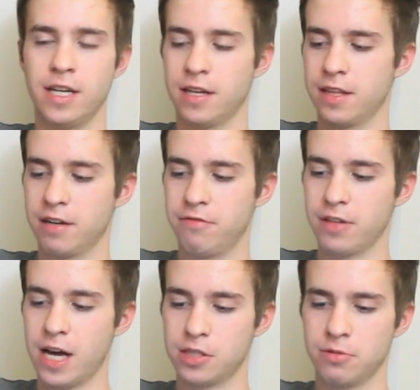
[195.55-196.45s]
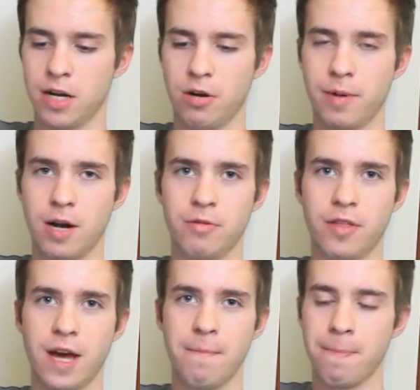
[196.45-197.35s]
and I think a flash would help out with
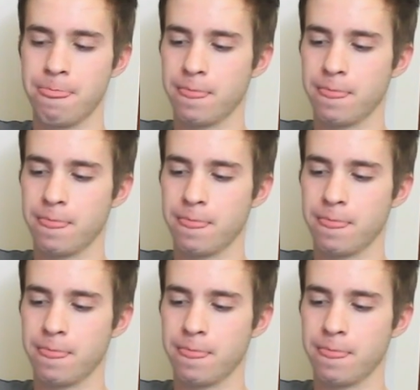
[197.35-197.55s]
that.